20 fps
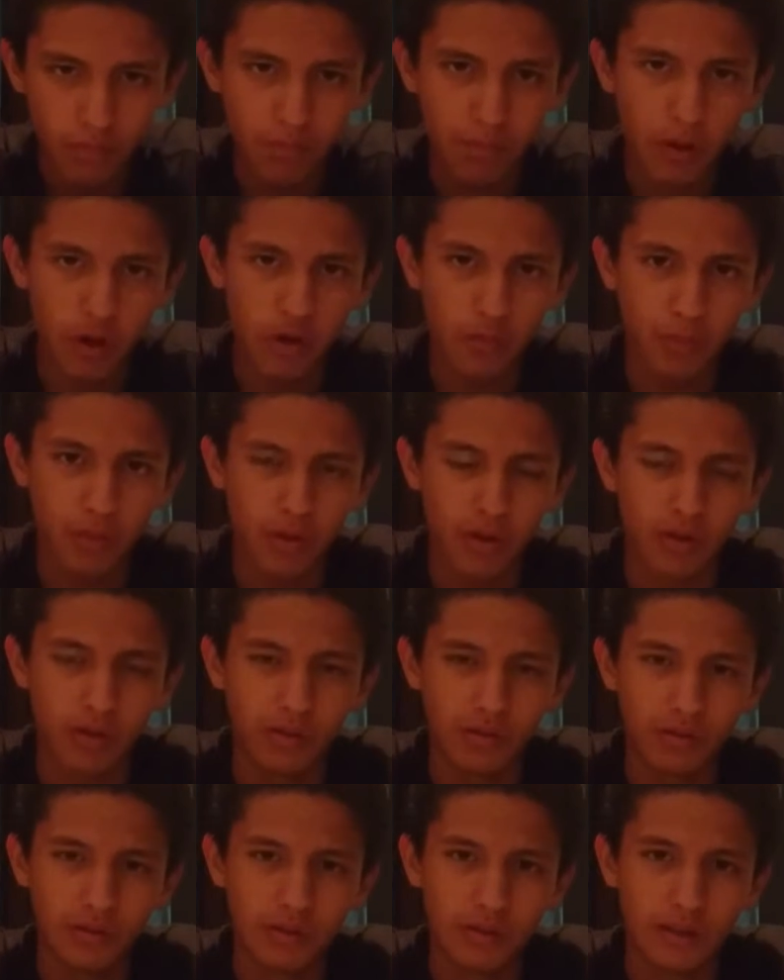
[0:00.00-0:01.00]
purple,
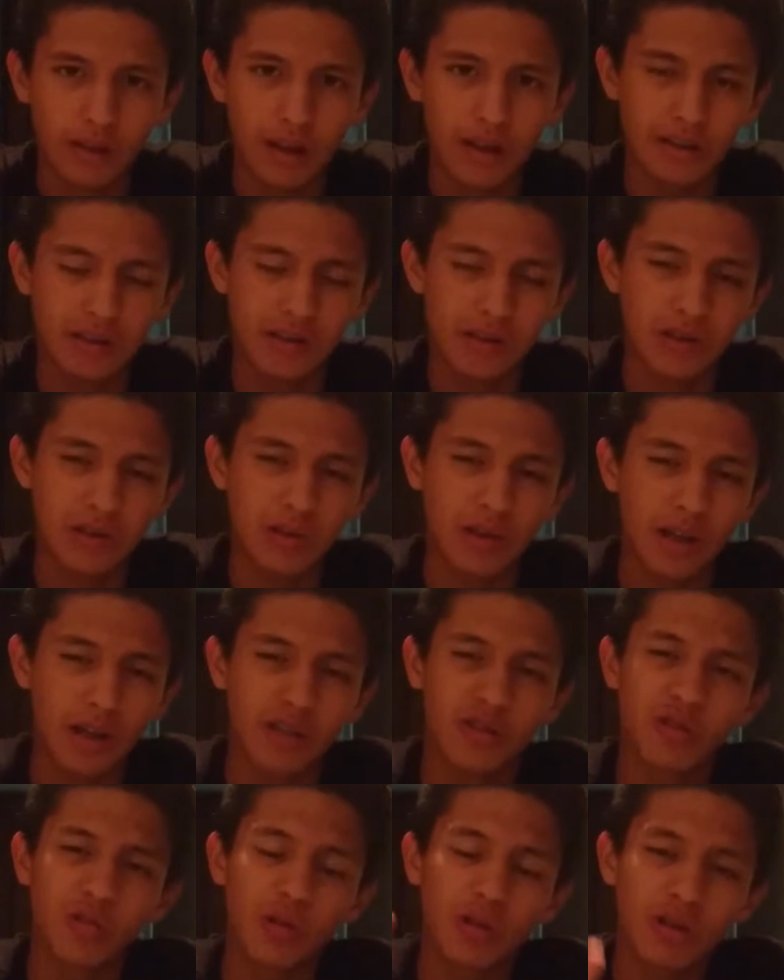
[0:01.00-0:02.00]
as you
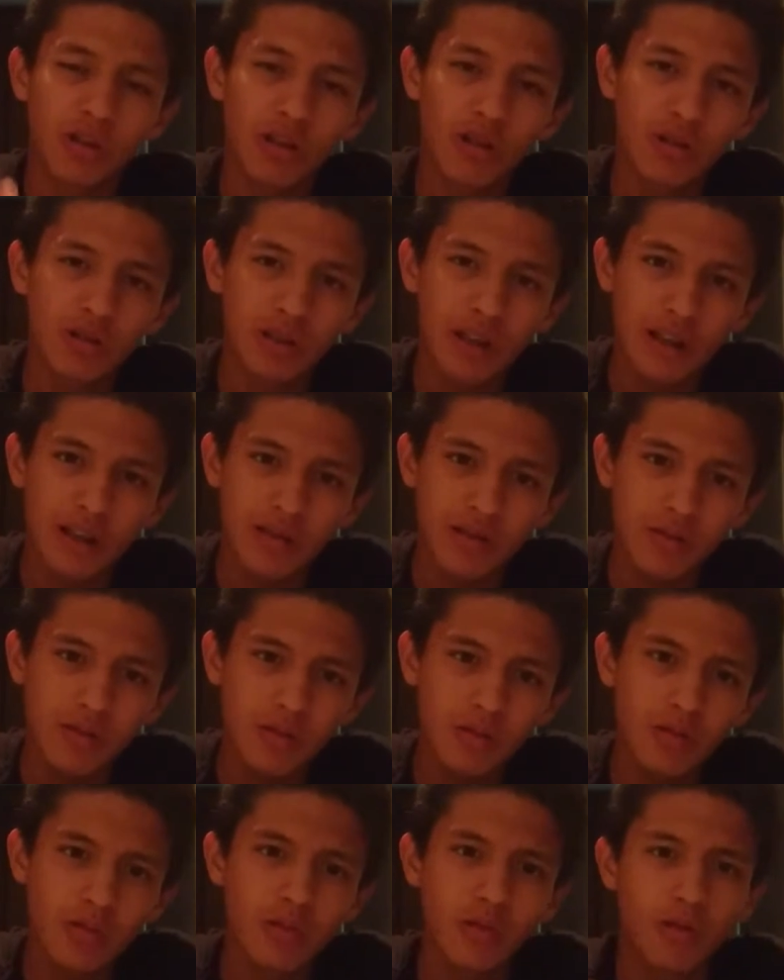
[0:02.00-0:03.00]
got 2
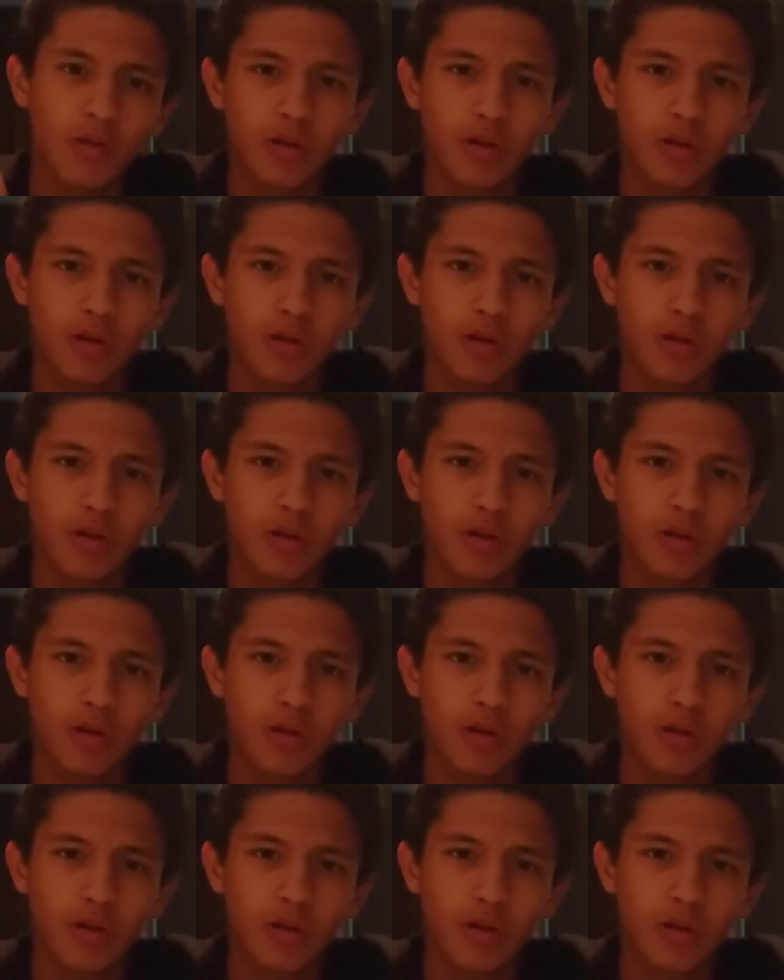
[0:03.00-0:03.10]
heterozygous